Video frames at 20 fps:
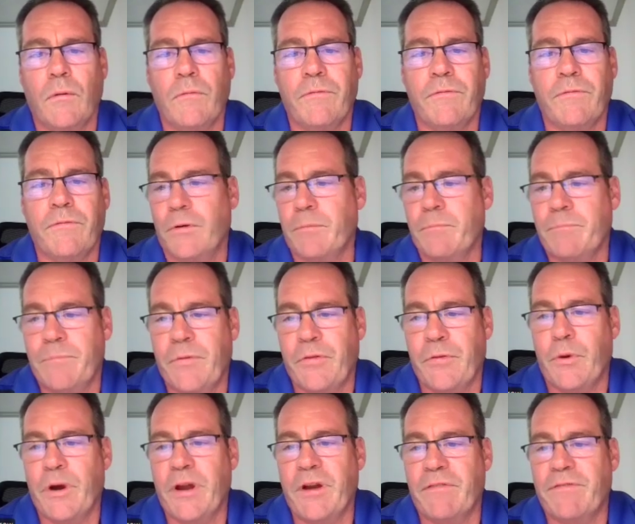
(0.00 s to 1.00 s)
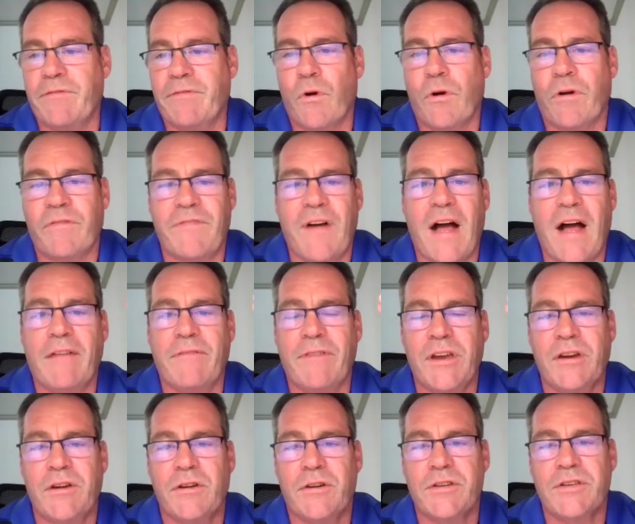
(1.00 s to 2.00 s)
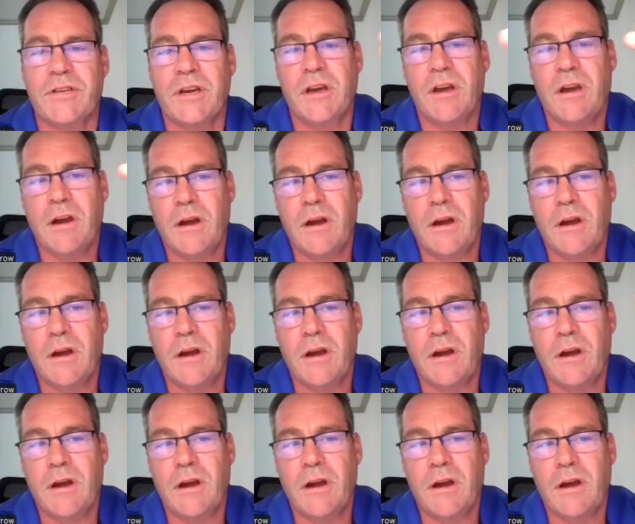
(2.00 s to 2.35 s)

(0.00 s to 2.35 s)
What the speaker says: for 3 or 4 or 5 years,